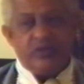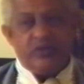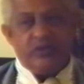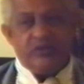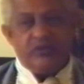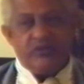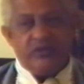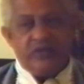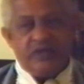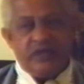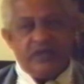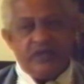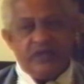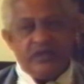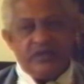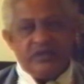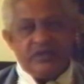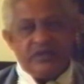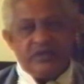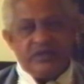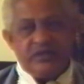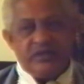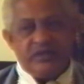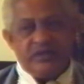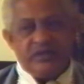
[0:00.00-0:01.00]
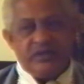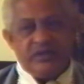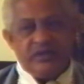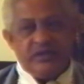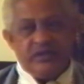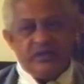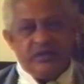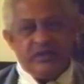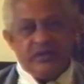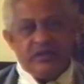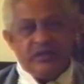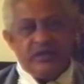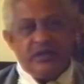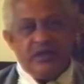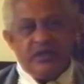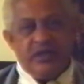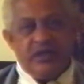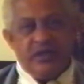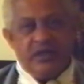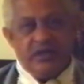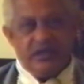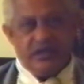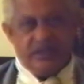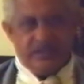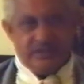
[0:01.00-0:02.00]
of these
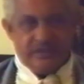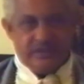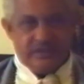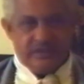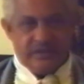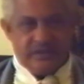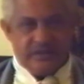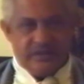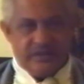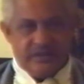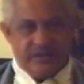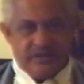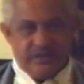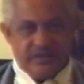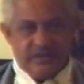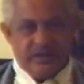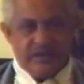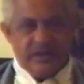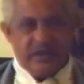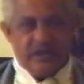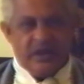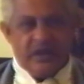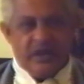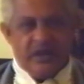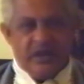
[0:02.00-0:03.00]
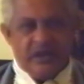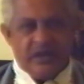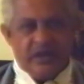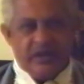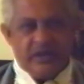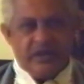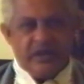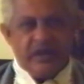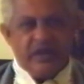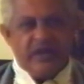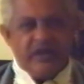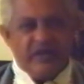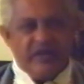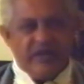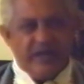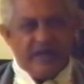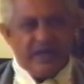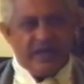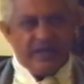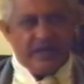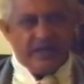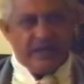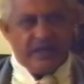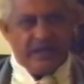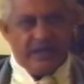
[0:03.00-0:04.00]
killers are in
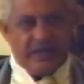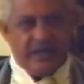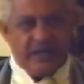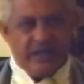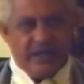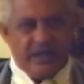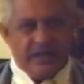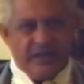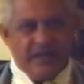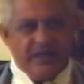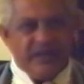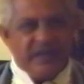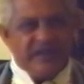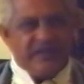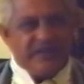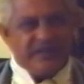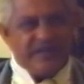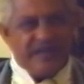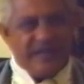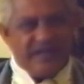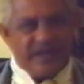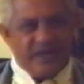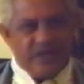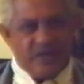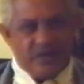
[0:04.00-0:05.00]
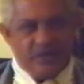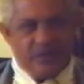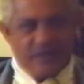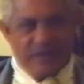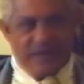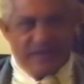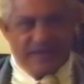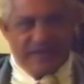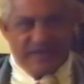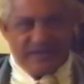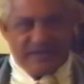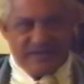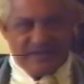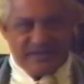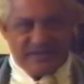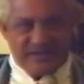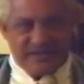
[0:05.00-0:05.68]
reality psychopaths.